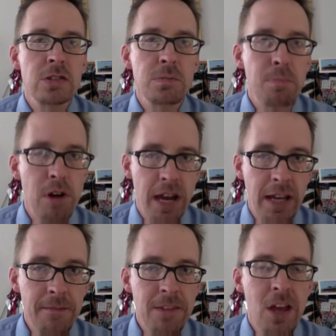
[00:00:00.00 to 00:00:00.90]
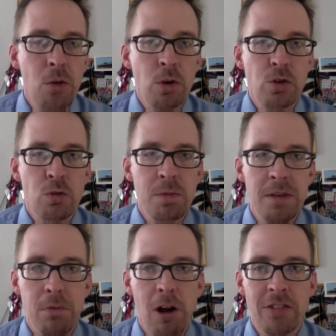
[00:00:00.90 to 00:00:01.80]
spring which will be
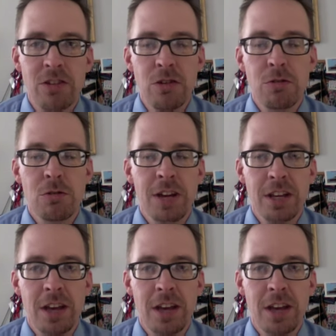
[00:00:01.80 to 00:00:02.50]
brought to you and,